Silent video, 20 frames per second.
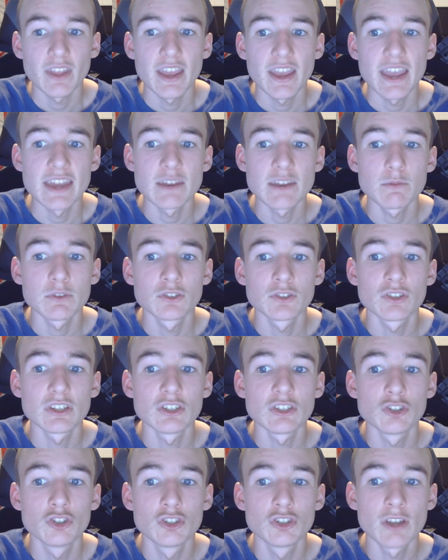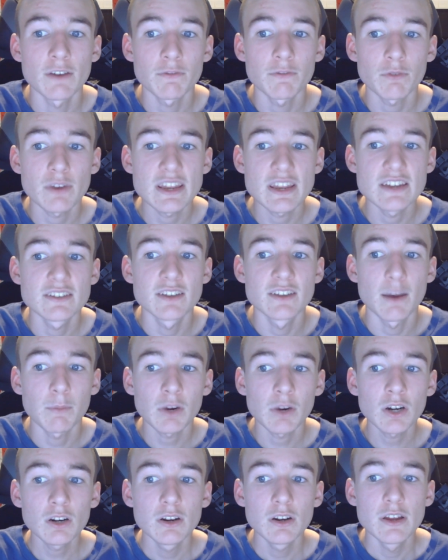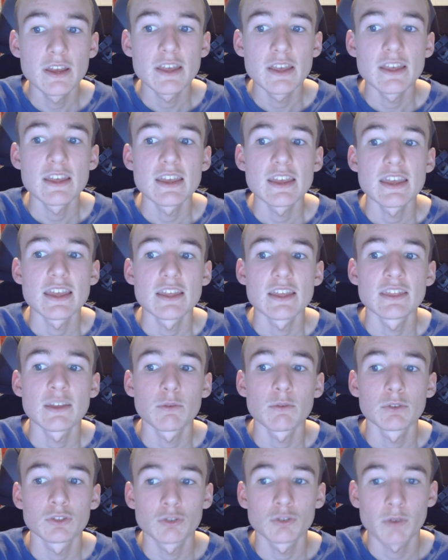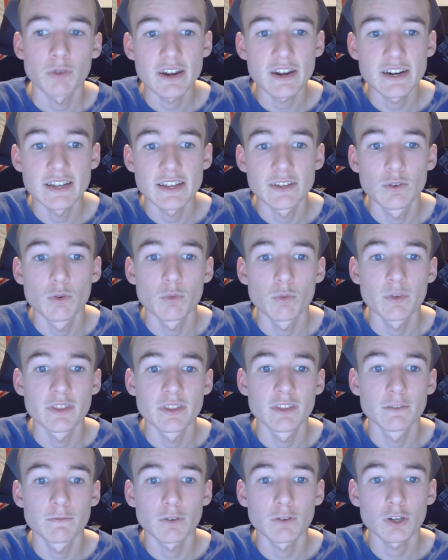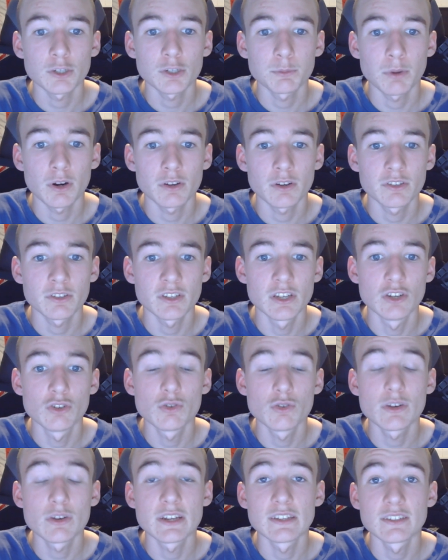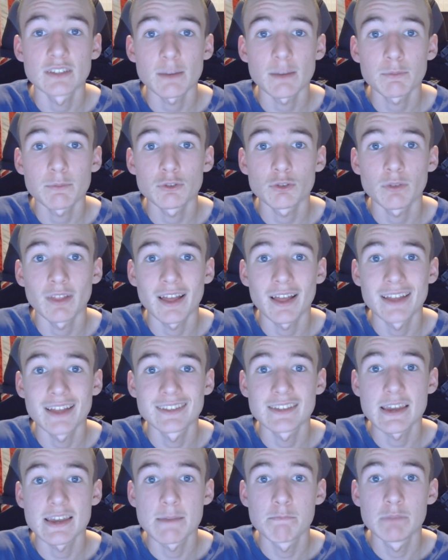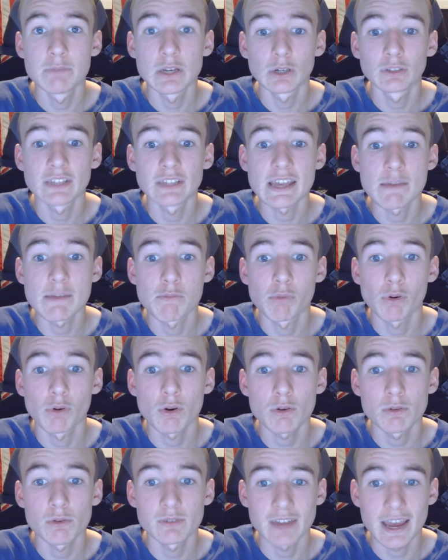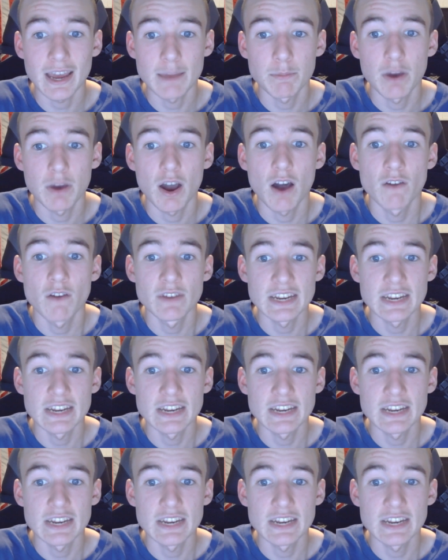and it was Jeffrey Dummer that was credited with the first person to conceptualize and build a prototype of an